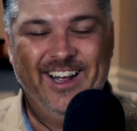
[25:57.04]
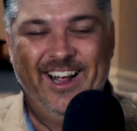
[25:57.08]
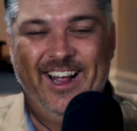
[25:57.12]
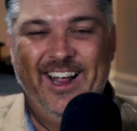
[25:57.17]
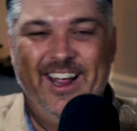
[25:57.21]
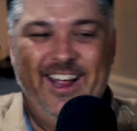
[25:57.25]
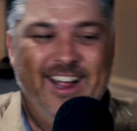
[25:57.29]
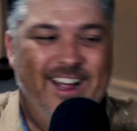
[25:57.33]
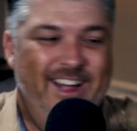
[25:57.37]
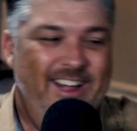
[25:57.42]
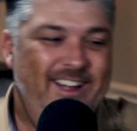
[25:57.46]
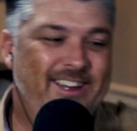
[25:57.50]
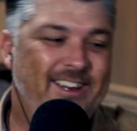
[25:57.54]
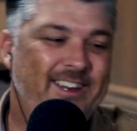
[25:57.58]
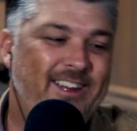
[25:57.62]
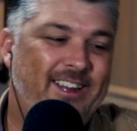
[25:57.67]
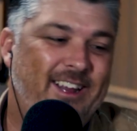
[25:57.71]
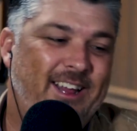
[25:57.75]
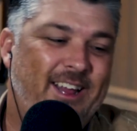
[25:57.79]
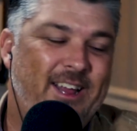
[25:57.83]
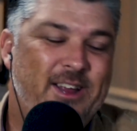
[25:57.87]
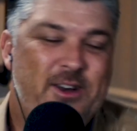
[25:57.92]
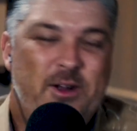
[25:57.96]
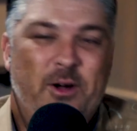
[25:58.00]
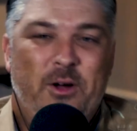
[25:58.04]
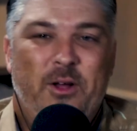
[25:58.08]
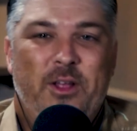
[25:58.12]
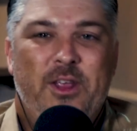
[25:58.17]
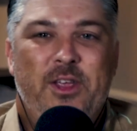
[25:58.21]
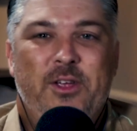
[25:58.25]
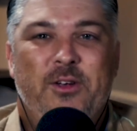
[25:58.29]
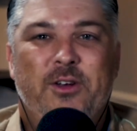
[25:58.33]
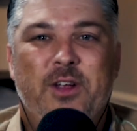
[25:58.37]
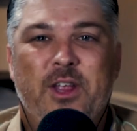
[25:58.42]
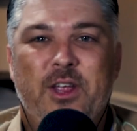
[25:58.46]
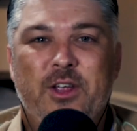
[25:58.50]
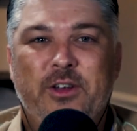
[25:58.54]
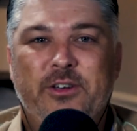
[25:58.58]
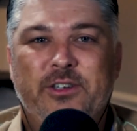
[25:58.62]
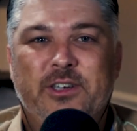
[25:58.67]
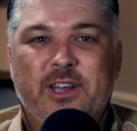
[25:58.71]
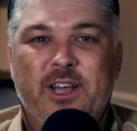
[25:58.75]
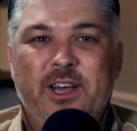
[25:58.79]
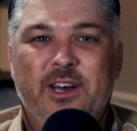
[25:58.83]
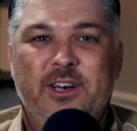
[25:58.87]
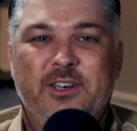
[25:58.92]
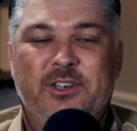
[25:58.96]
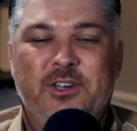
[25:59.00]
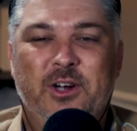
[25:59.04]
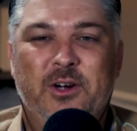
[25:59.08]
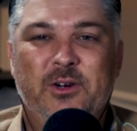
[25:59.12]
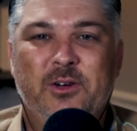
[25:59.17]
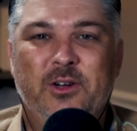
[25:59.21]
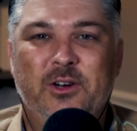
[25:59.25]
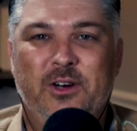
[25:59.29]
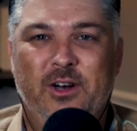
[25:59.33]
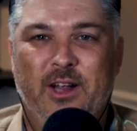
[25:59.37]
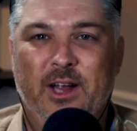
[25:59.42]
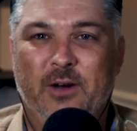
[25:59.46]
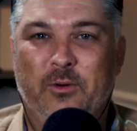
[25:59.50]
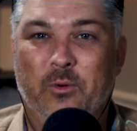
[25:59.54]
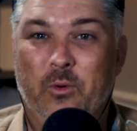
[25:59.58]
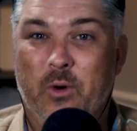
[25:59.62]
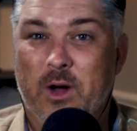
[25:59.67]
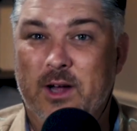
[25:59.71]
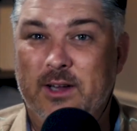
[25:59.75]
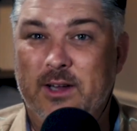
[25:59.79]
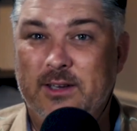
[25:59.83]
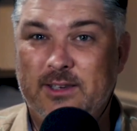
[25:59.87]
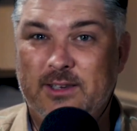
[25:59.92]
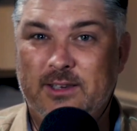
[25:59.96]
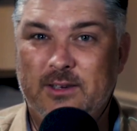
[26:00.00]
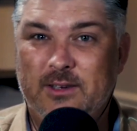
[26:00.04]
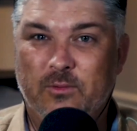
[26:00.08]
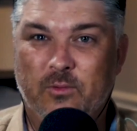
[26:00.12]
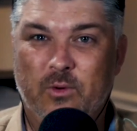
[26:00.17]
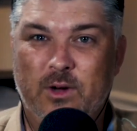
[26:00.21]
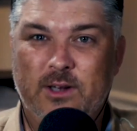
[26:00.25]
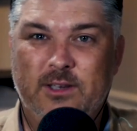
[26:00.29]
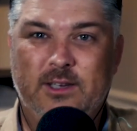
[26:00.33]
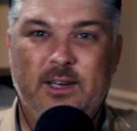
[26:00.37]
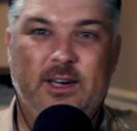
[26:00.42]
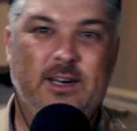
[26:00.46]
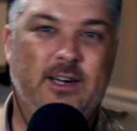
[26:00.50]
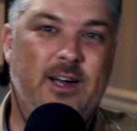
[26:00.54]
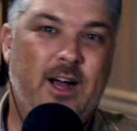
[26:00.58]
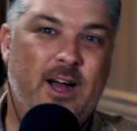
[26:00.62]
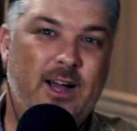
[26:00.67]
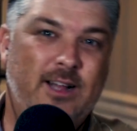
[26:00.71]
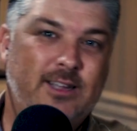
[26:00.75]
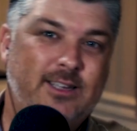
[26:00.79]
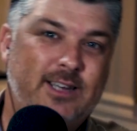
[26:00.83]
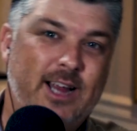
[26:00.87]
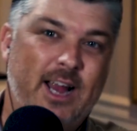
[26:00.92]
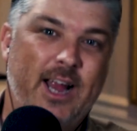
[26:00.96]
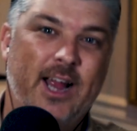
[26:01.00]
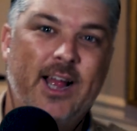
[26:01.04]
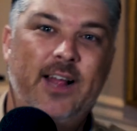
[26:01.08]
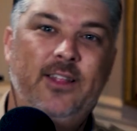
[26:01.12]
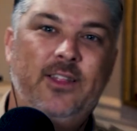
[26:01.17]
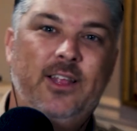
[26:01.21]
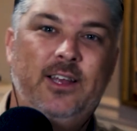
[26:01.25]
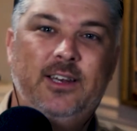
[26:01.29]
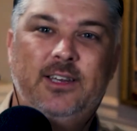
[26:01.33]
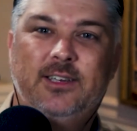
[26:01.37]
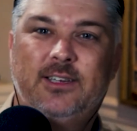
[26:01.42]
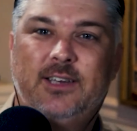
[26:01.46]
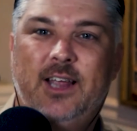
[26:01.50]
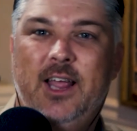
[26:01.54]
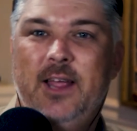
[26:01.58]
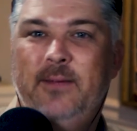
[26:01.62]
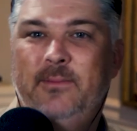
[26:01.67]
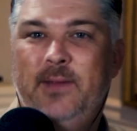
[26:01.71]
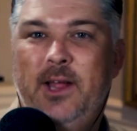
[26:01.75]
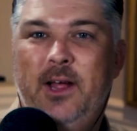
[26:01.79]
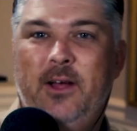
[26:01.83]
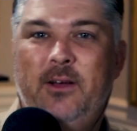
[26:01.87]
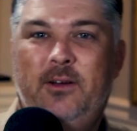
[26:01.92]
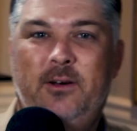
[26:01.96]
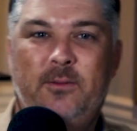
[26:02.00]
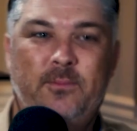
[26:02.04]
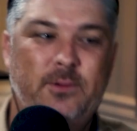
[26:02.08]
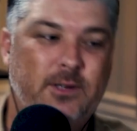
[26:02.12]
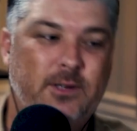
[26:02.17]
And you just kind of chuckle. You're like, was it God's hand that just came down and